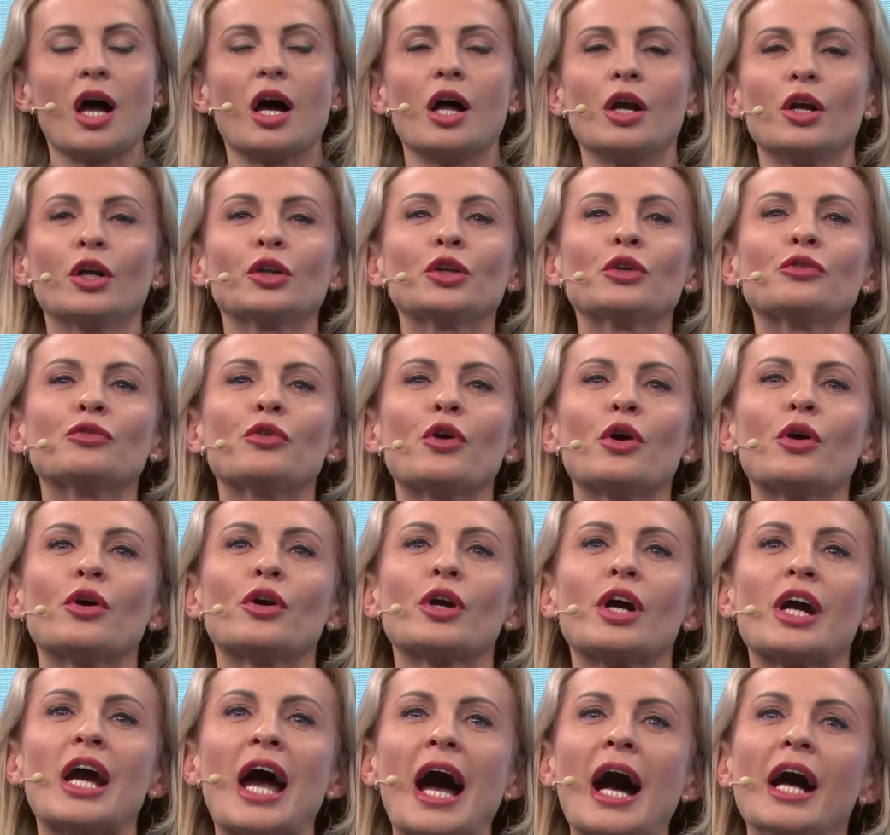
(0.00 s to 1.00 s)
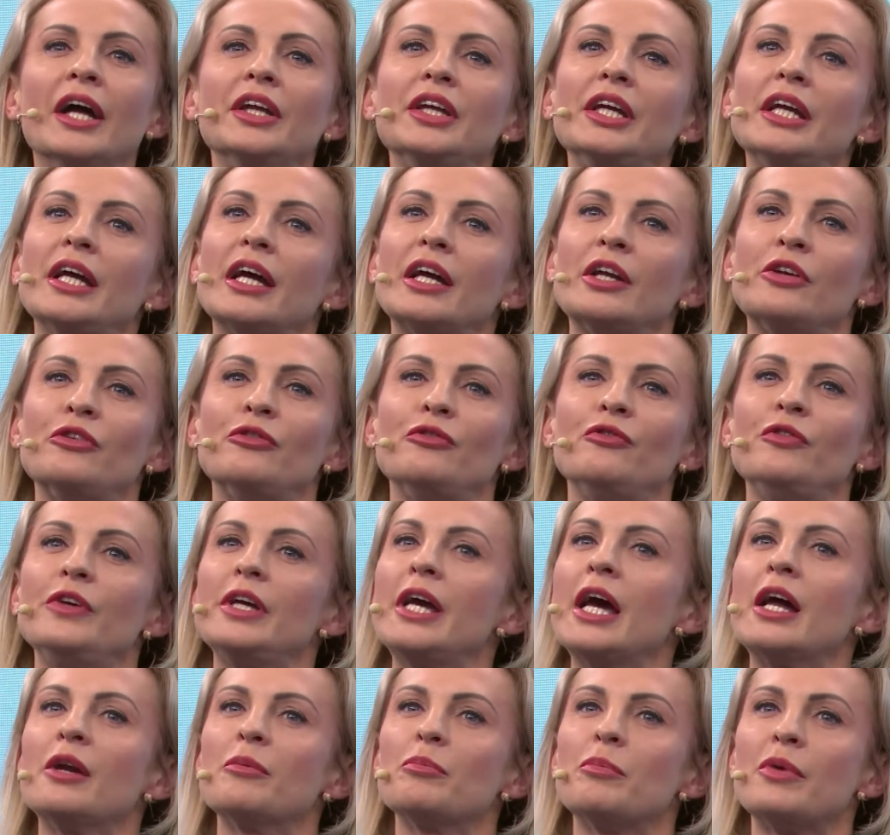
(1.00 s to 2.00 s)
A lot of organic and
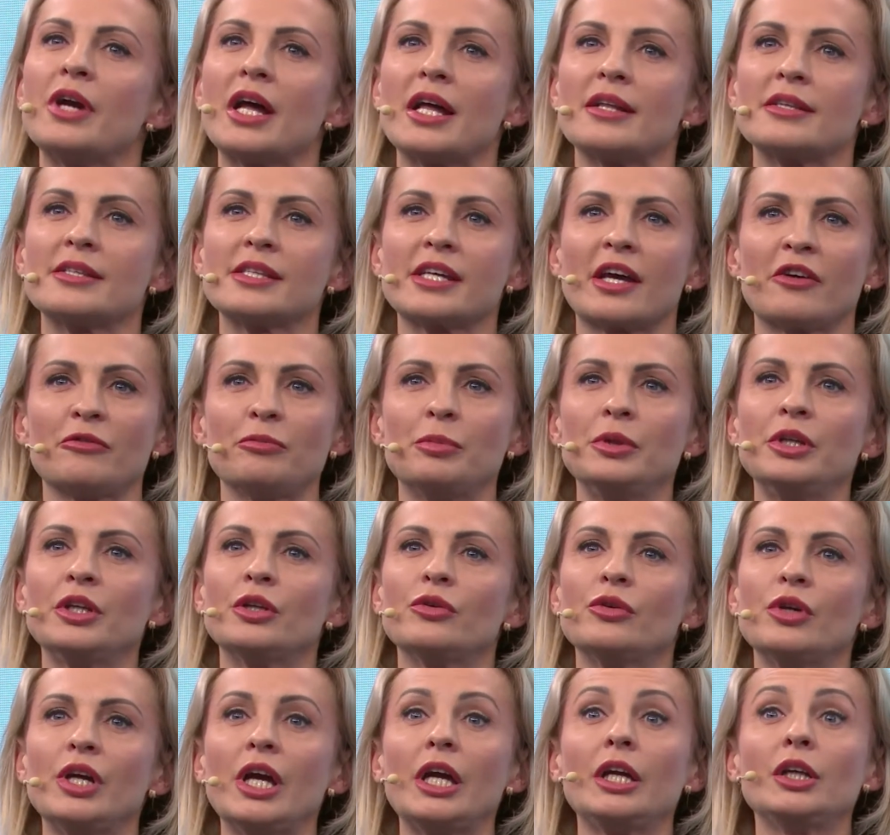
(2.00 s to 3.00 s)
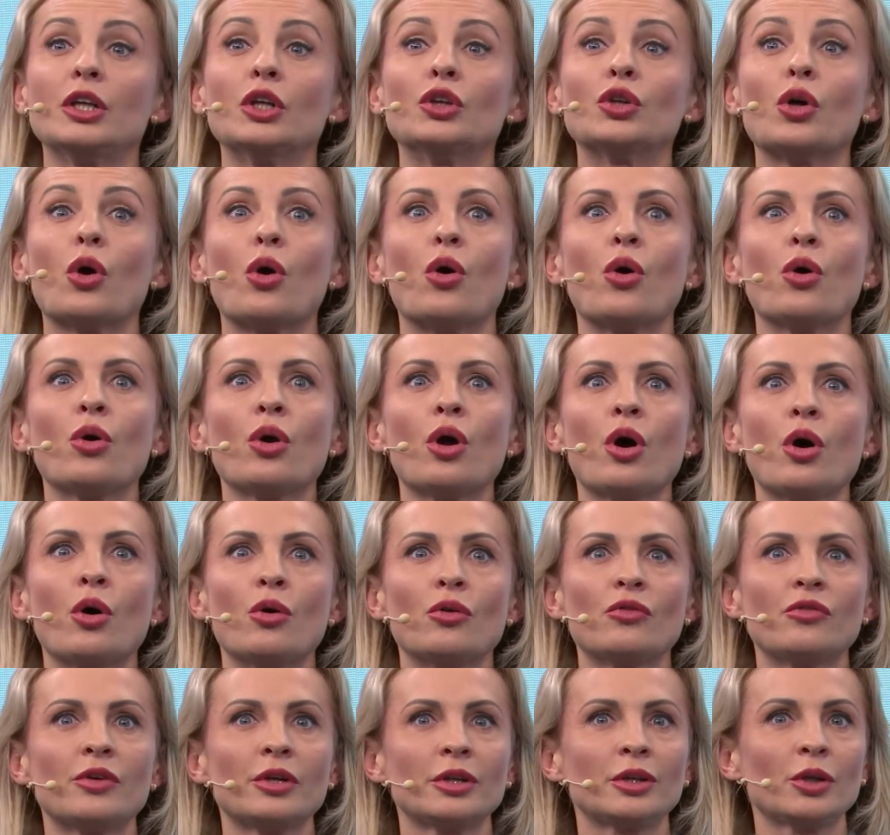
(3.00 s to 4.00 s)
vegan brands have been created all
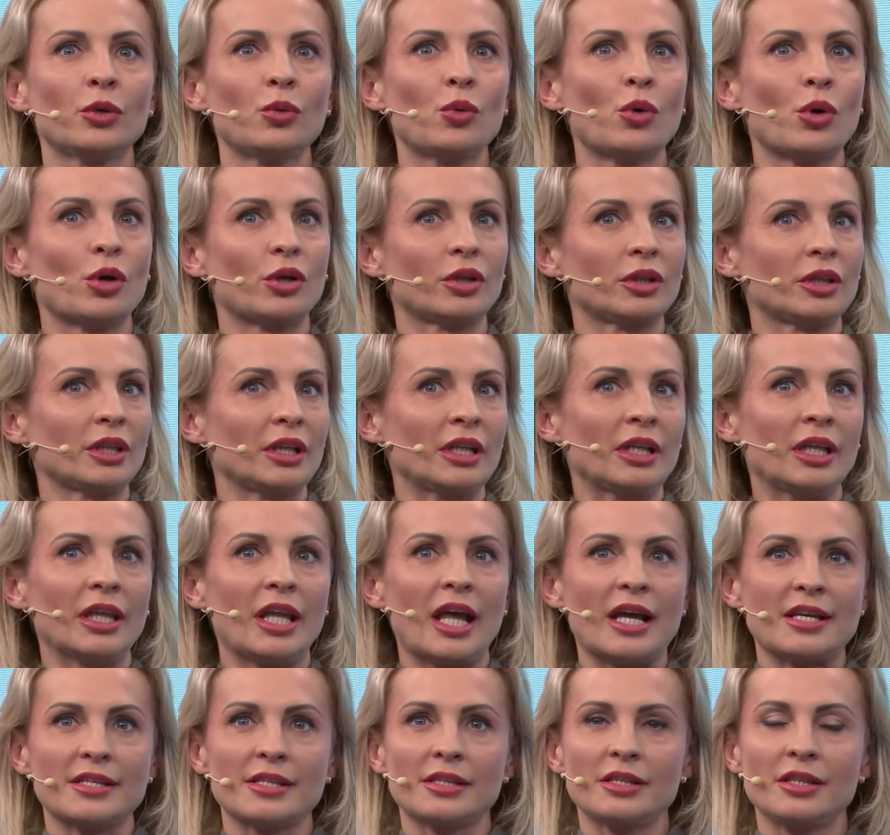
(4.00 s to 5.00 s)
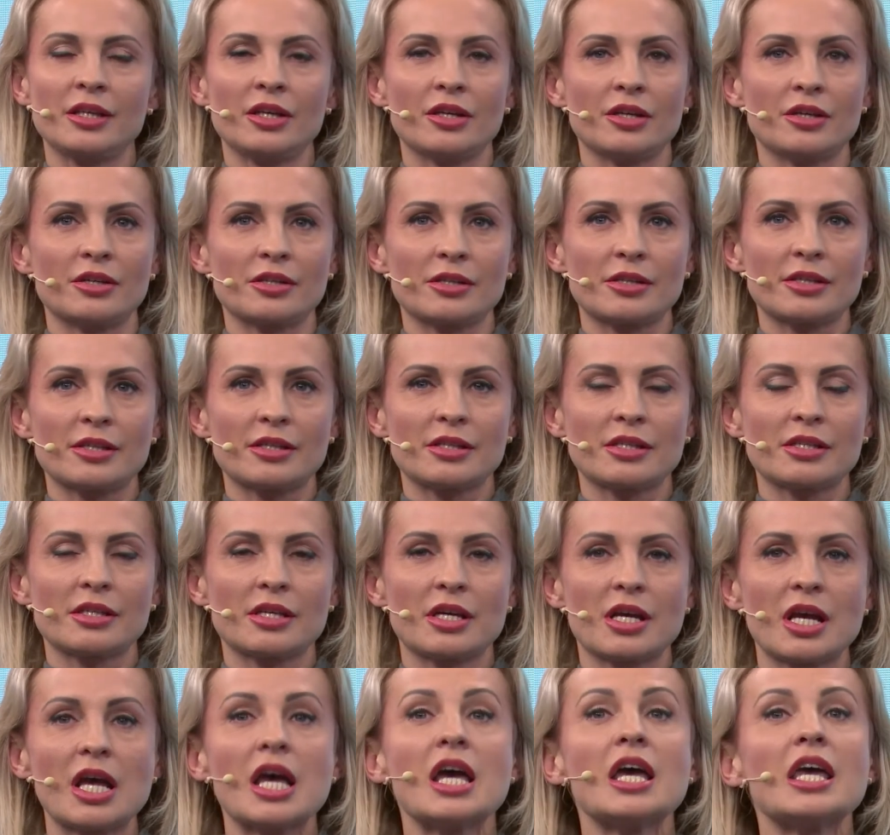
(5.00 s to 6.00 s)
over the world in the last years.
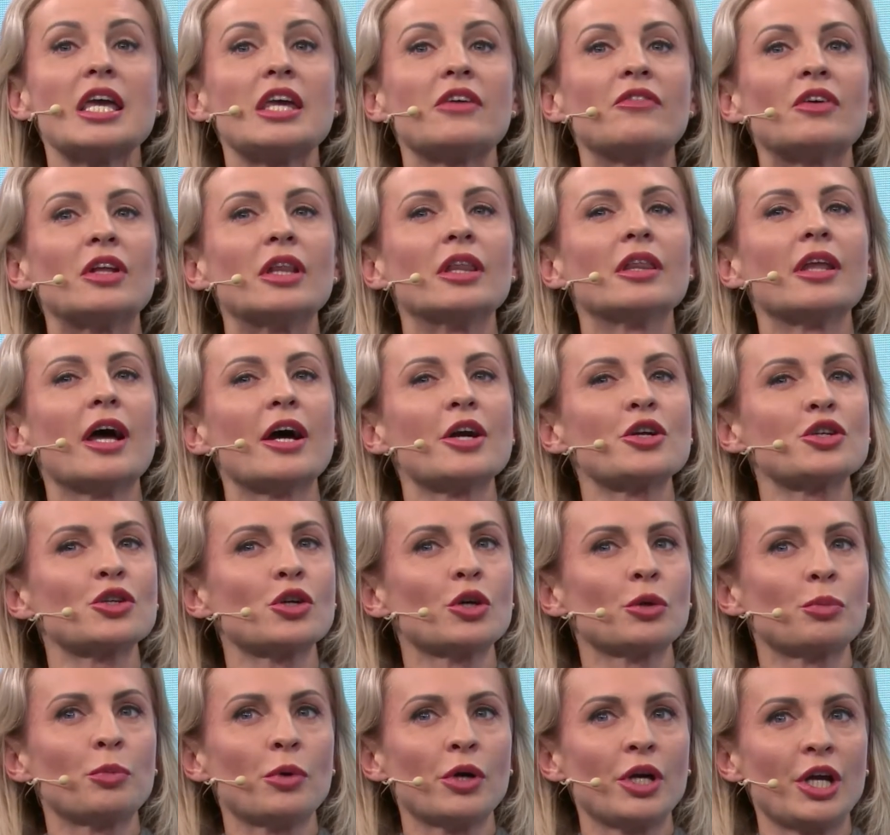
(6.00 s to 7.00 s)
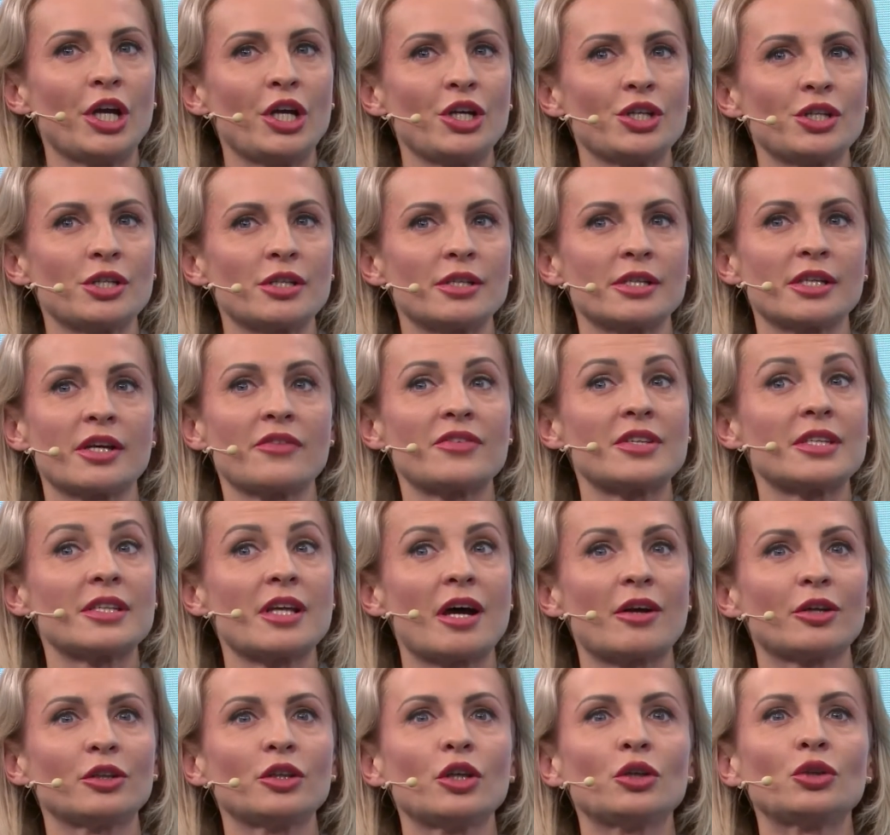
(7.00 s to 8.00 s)
Even large corporations have
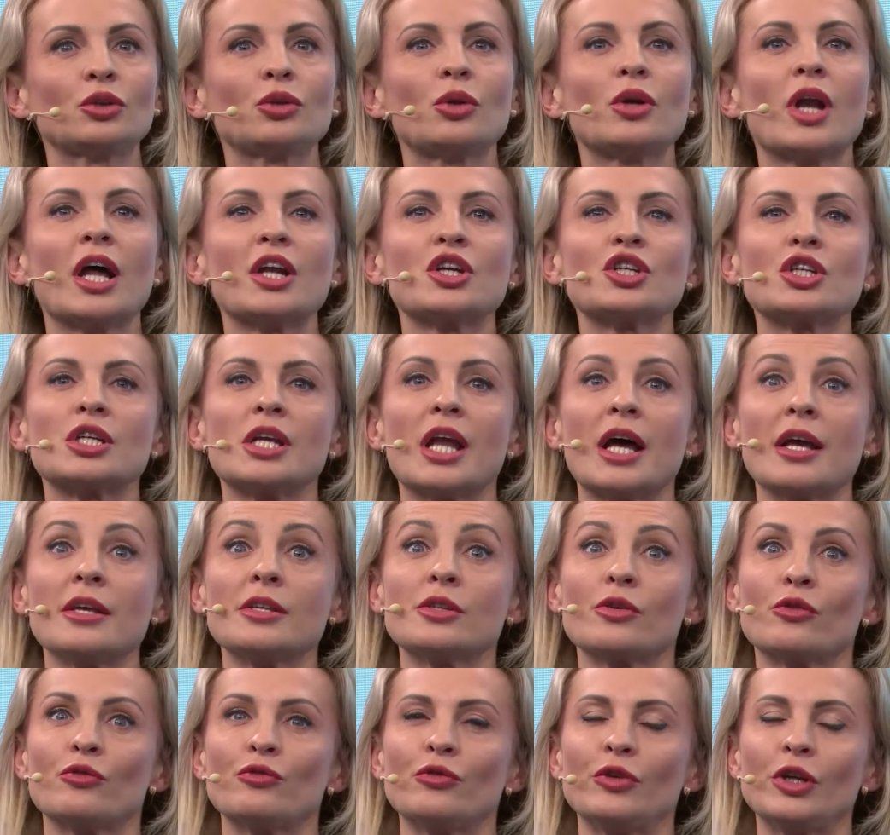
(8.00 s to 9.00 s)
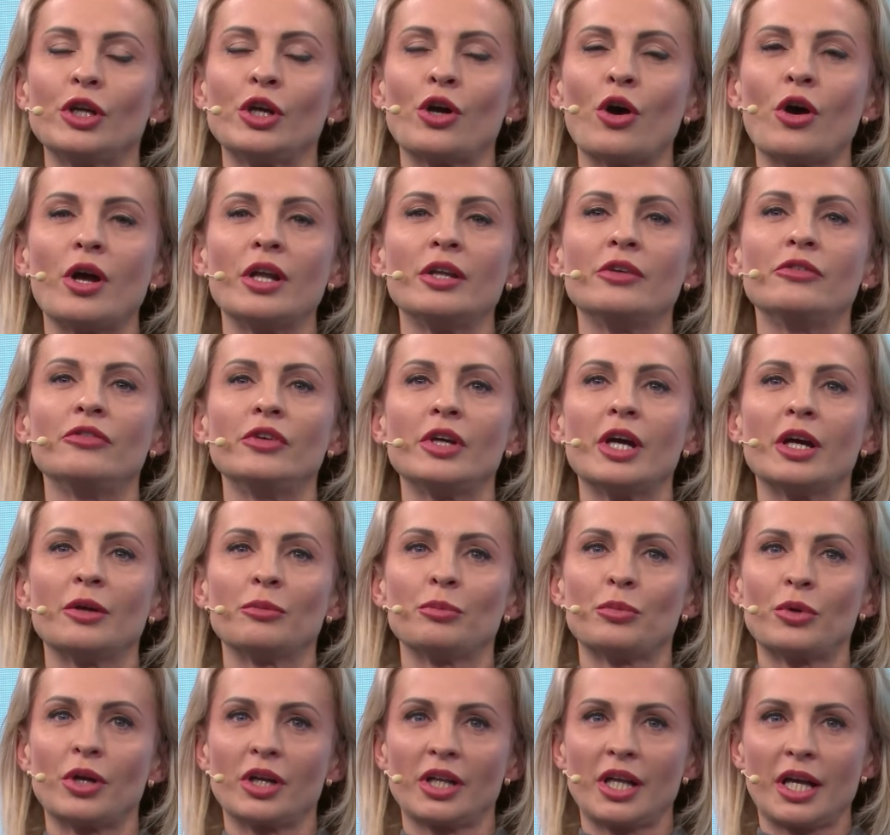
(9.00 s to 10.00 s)
started to launch lines of eco and vegan
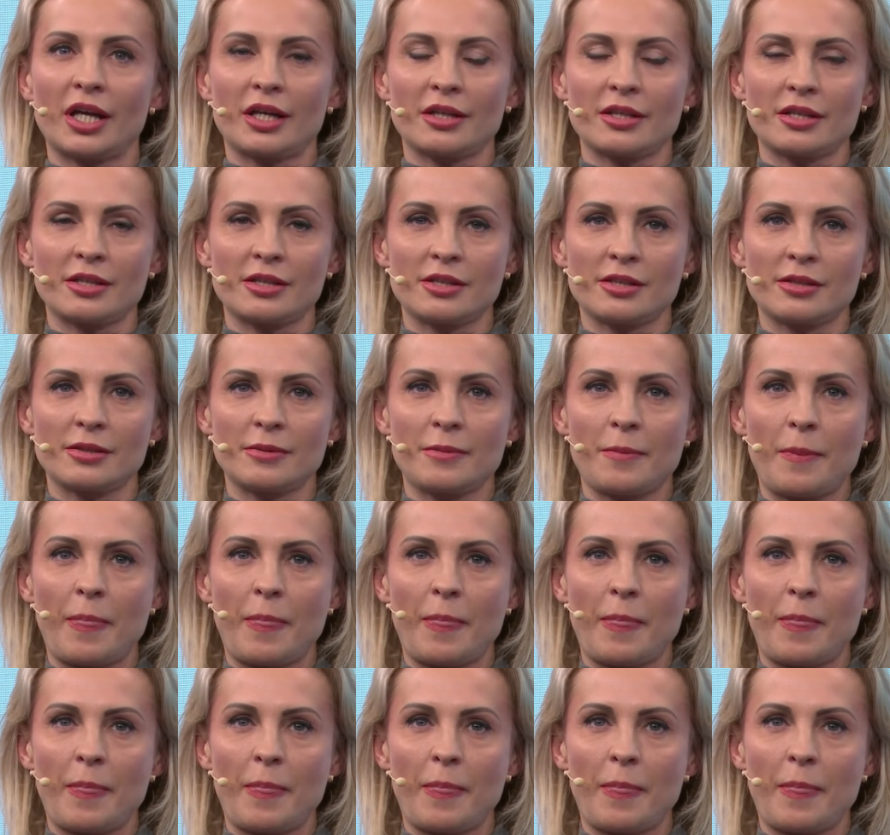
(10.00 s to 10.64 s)
products.